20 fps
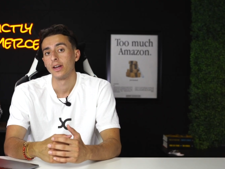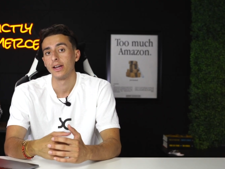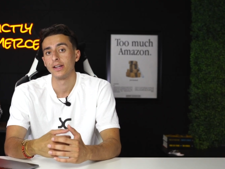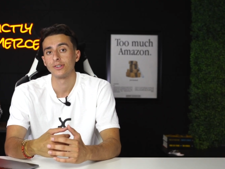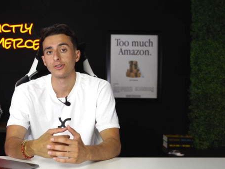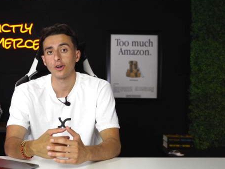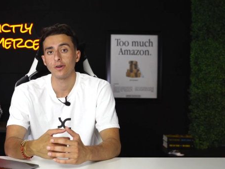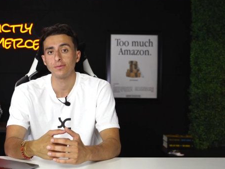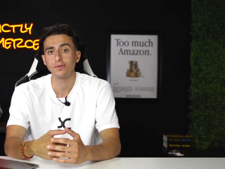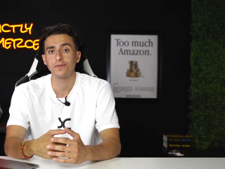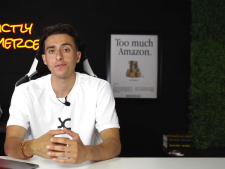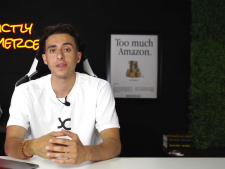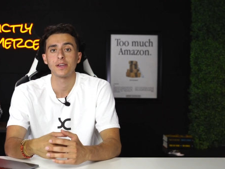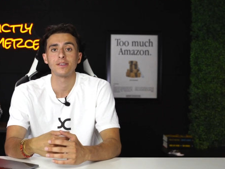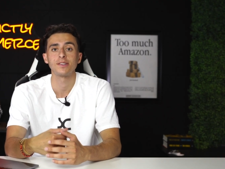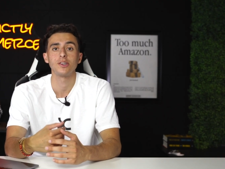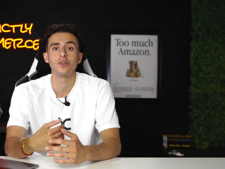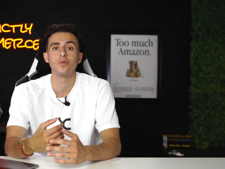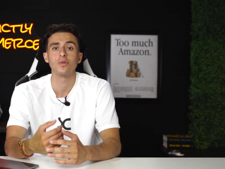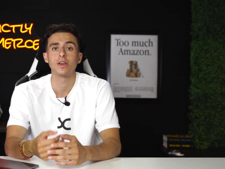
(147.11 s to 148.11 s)
In terms of
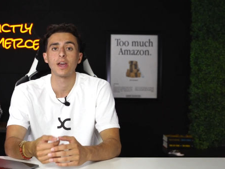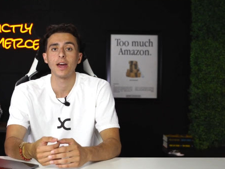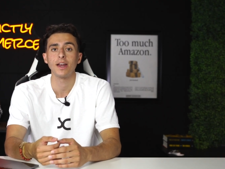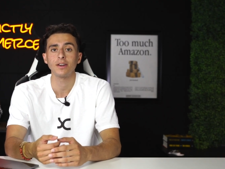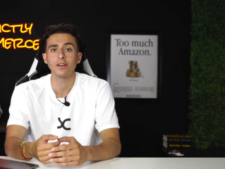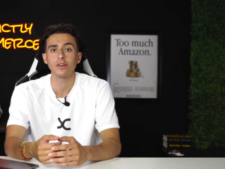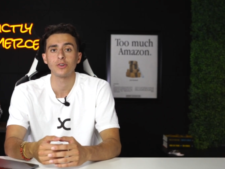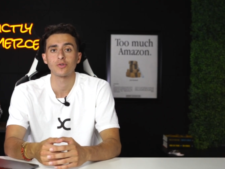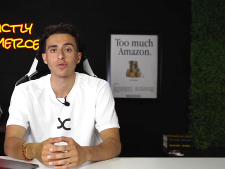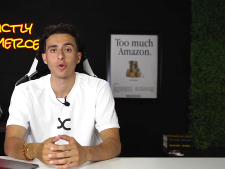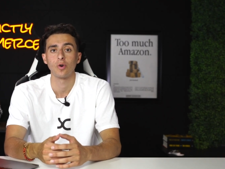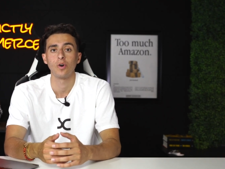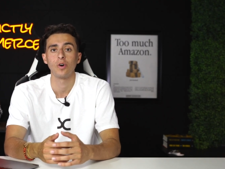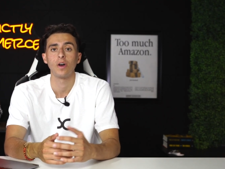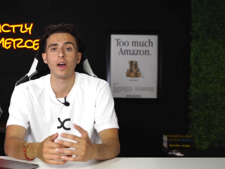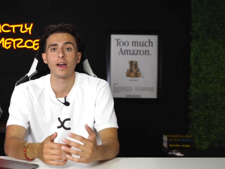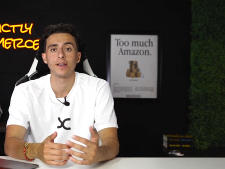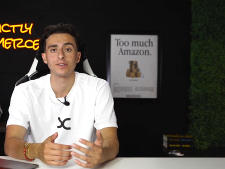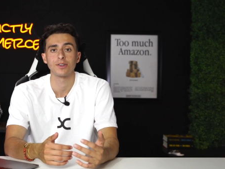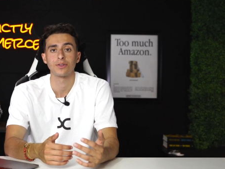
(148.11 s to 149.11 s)
things that you can
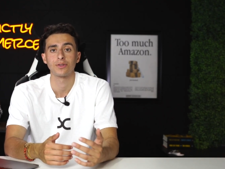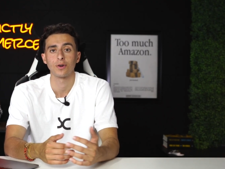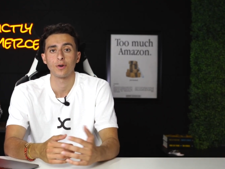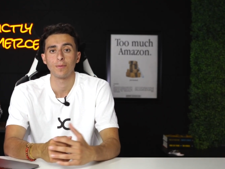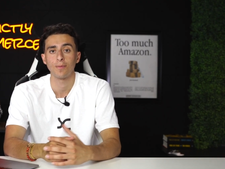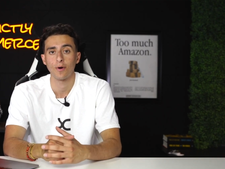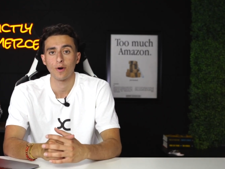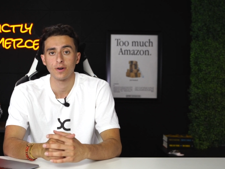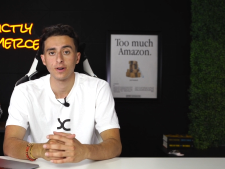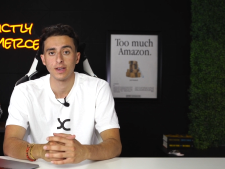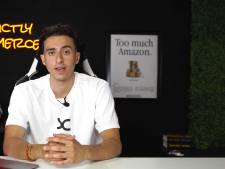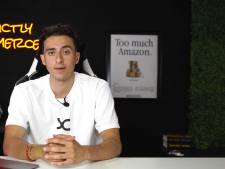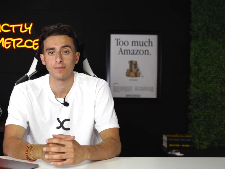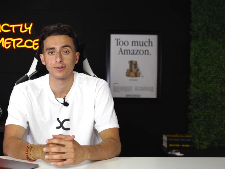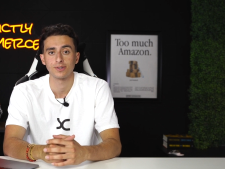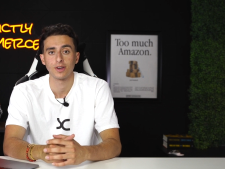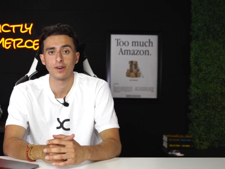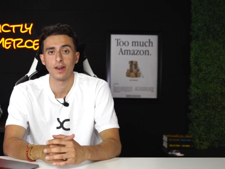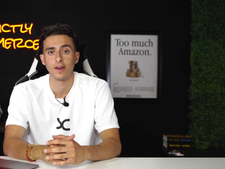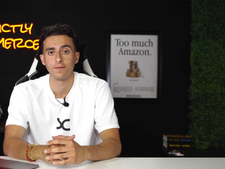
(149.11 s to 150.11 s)
control as a third-party
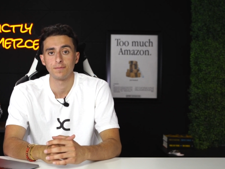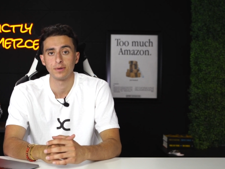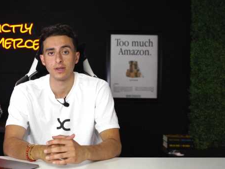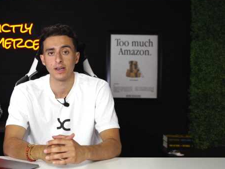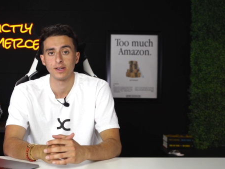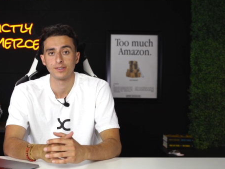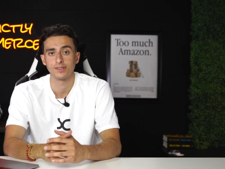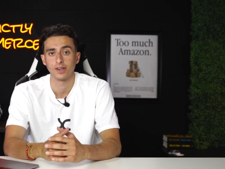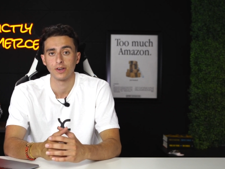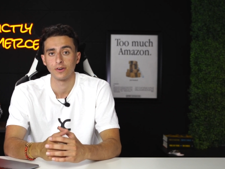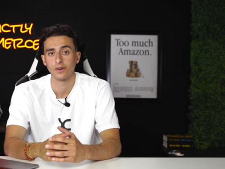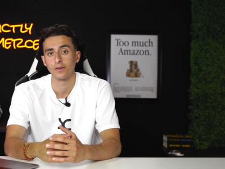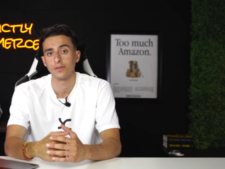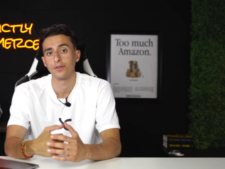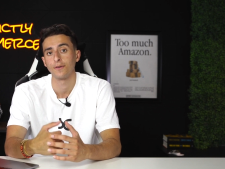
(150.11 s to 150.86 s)
Amazon FBA seller,